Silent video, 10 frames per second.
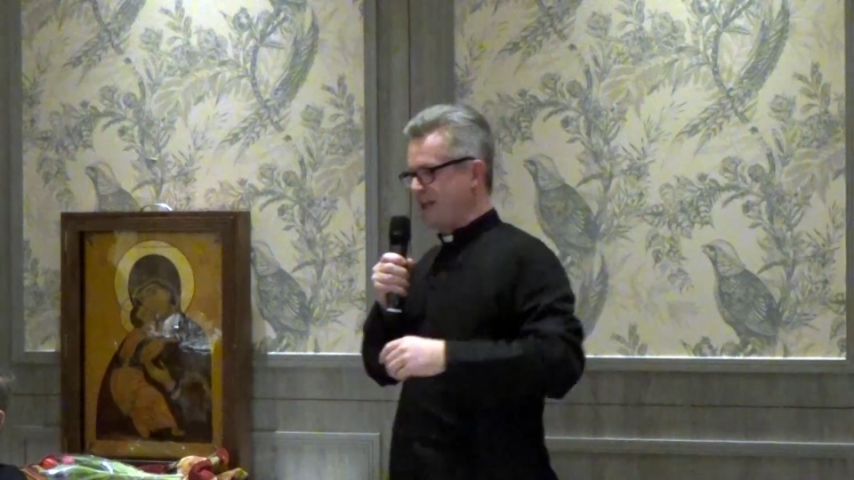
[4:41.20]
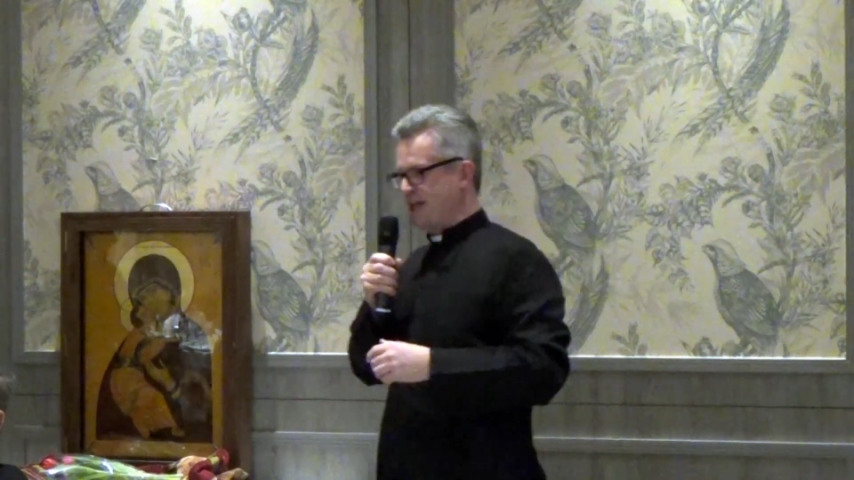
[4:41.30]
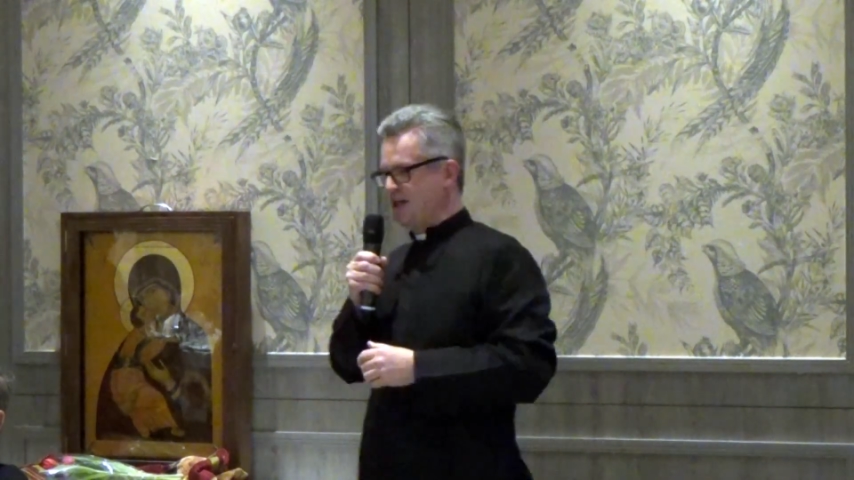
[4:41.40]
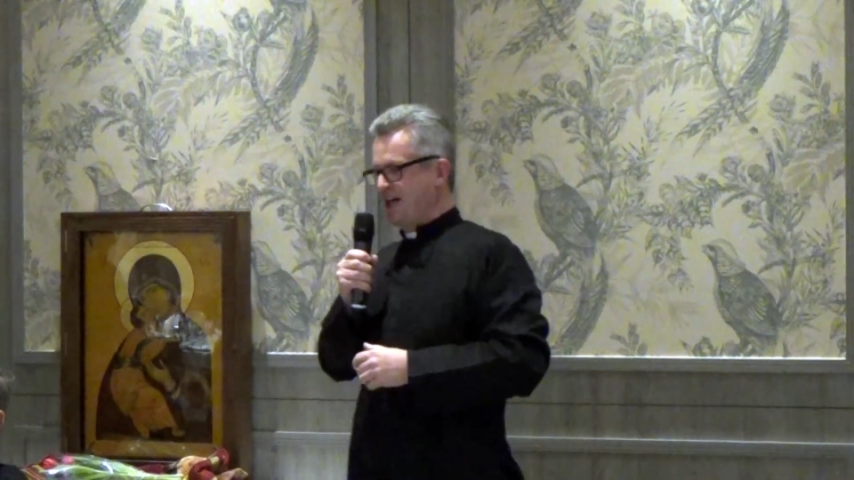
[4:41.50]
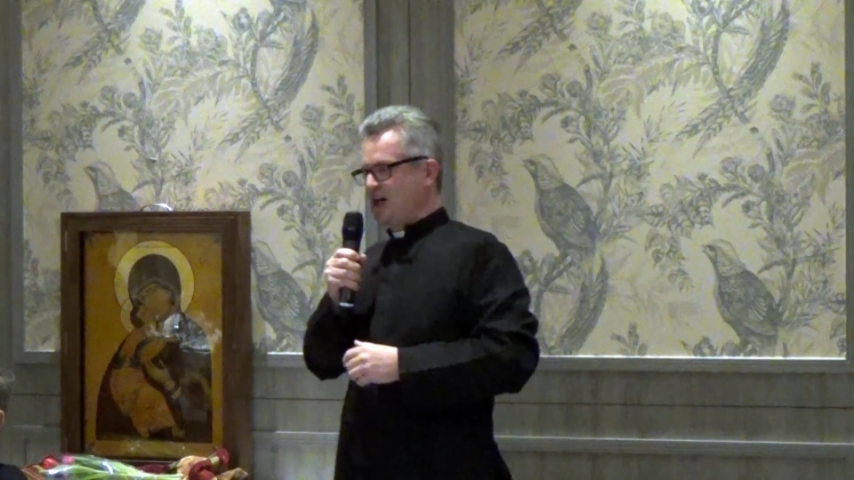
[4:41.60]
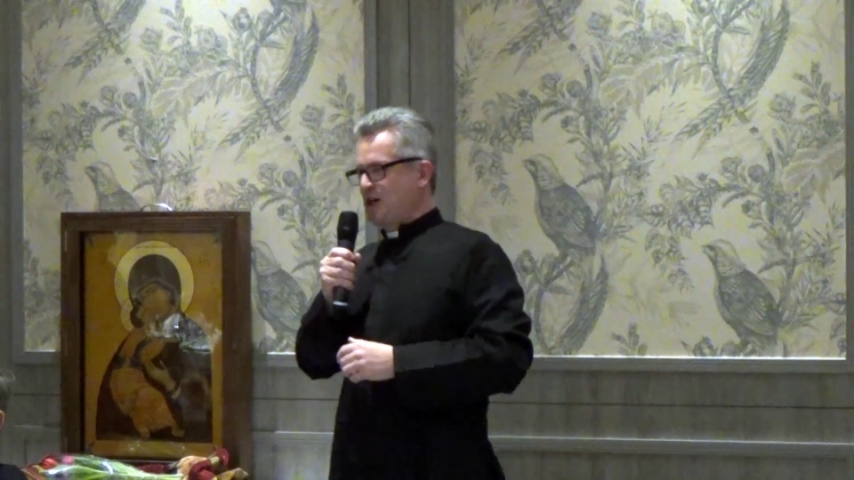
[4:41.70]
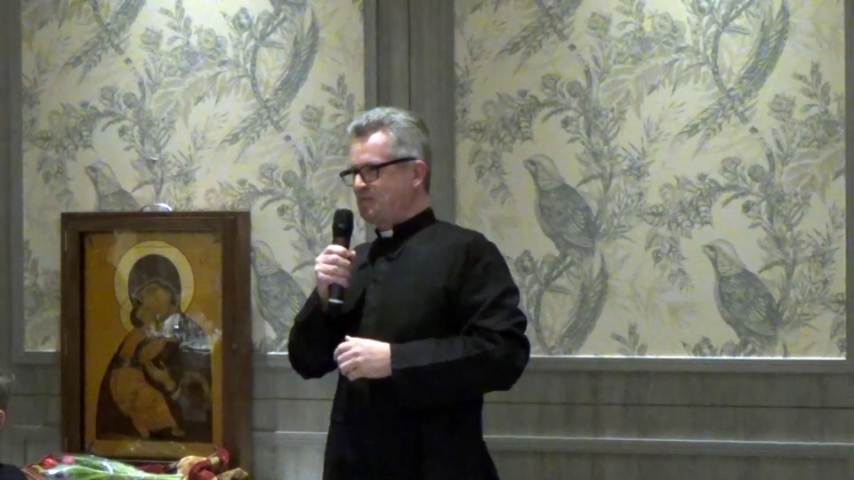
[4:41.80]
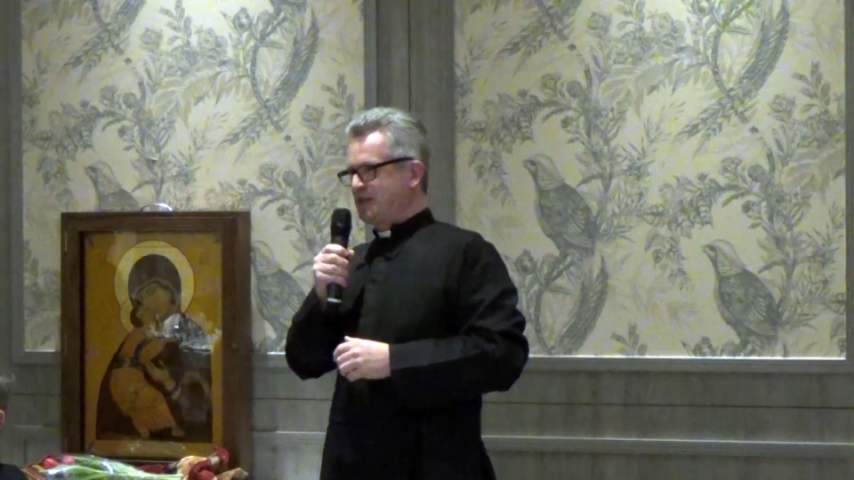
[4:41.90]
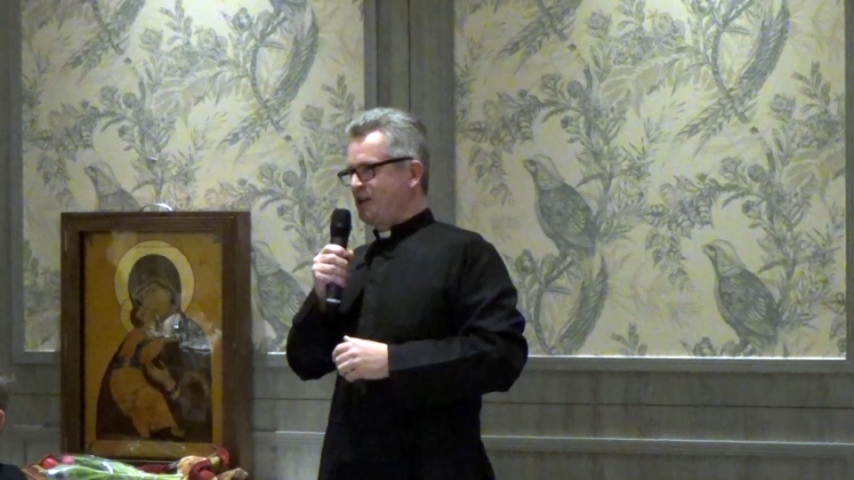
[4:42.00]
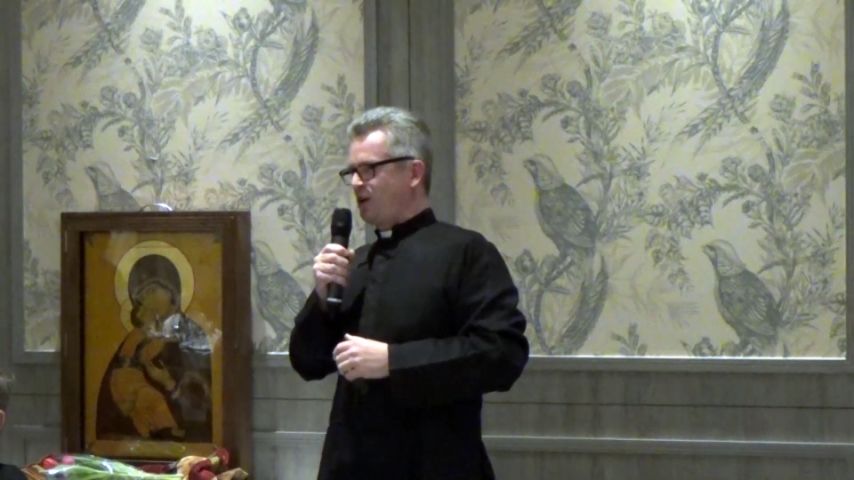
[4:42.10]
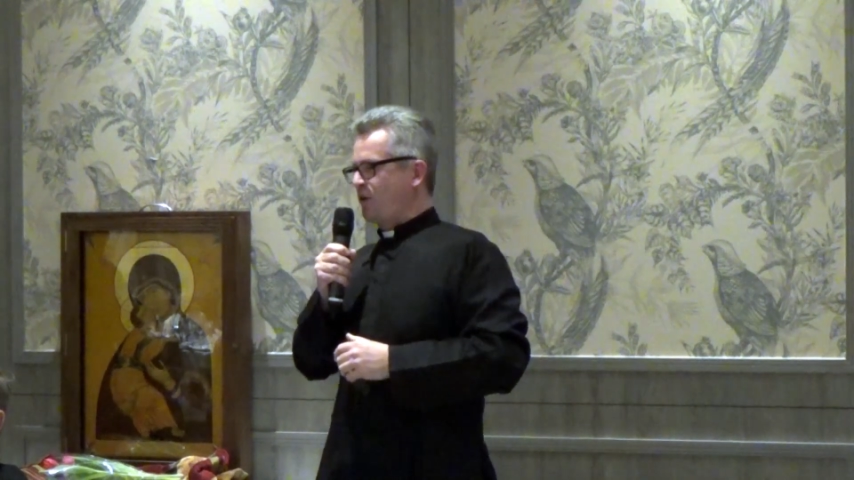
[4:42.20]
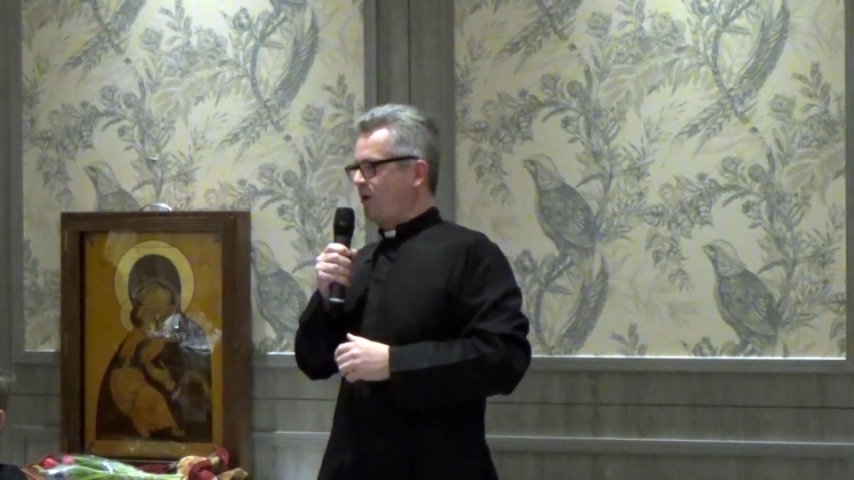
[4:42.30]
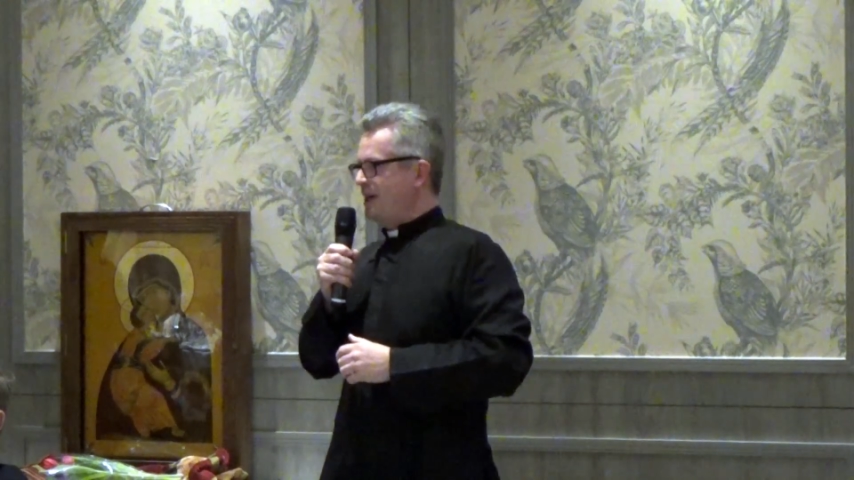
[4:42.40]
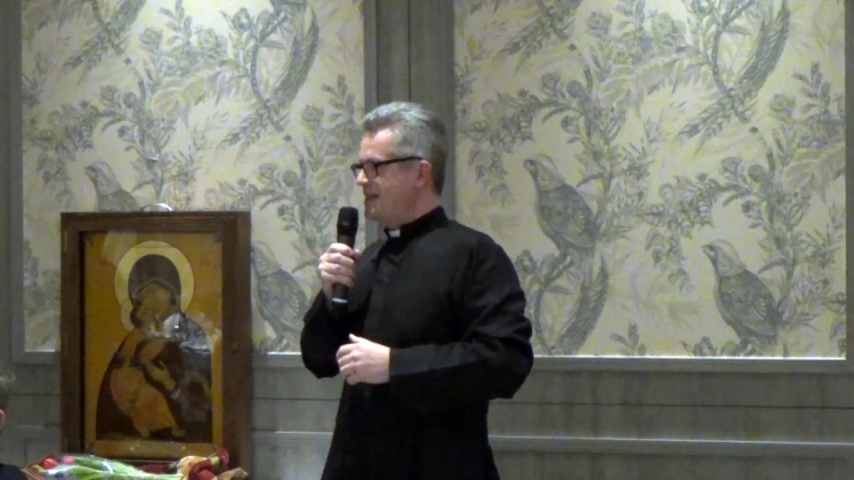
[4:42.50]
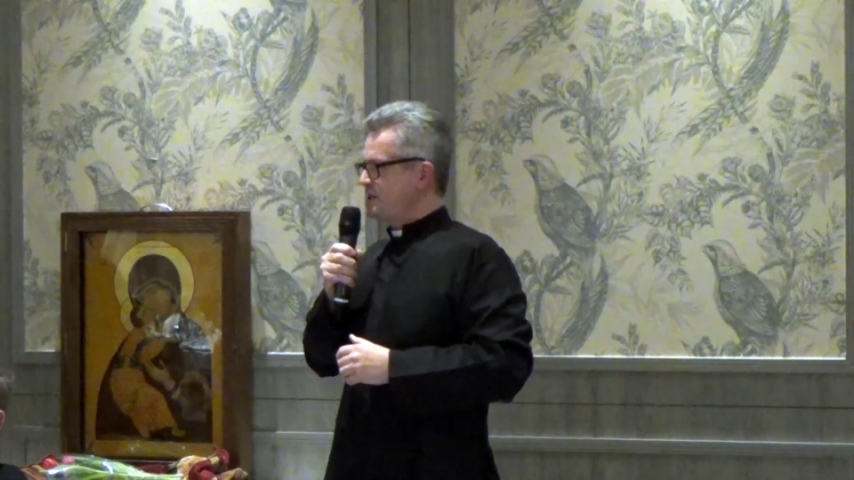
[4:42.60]
there, but not
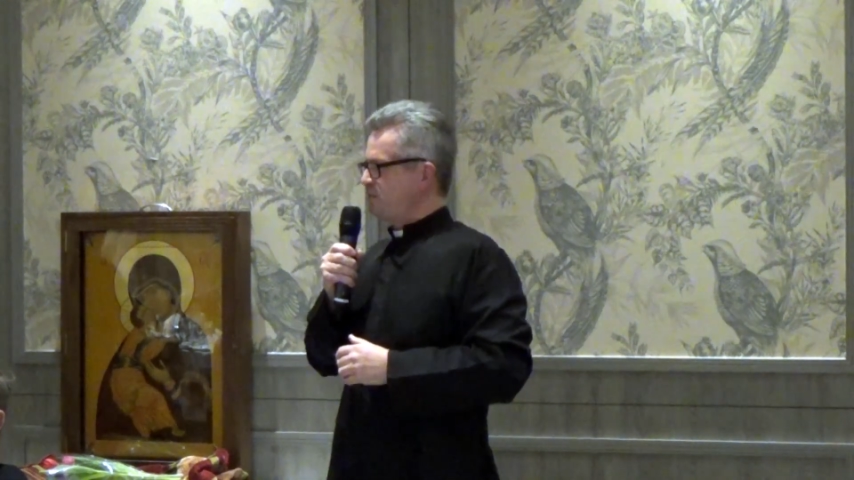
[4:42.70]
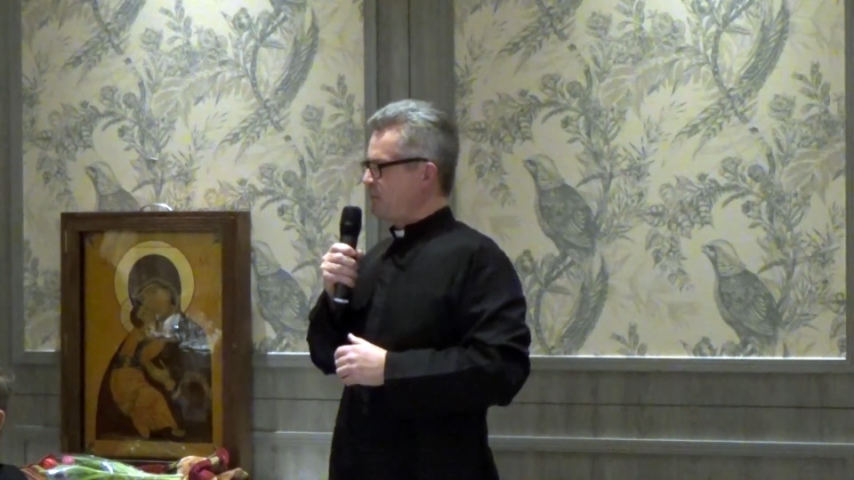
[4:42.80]
quite.